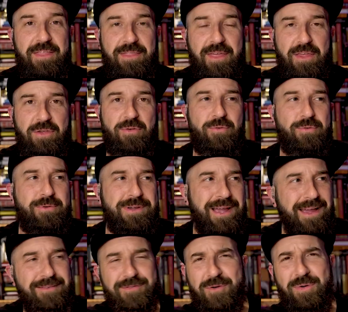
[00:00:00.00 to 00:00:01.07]
that you
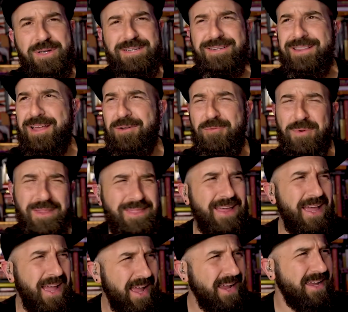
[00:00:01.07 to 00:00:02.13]
kind of question, like, what the
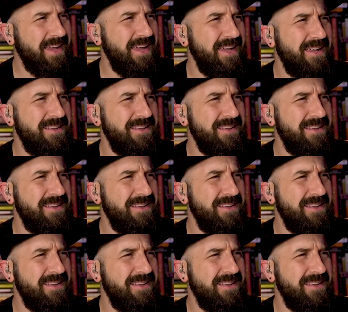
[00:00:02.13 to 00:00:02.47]
heck